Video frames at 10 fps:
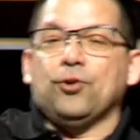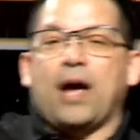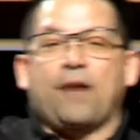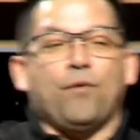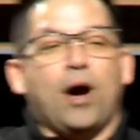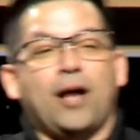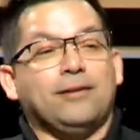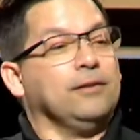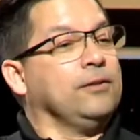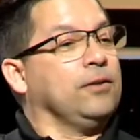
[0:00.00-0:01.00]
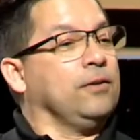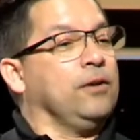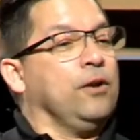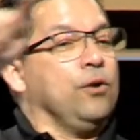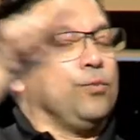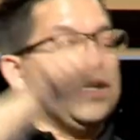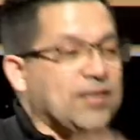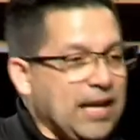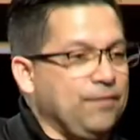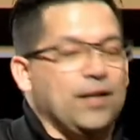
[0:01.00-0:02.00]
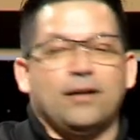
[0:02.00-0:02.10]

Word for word: have what? Received it.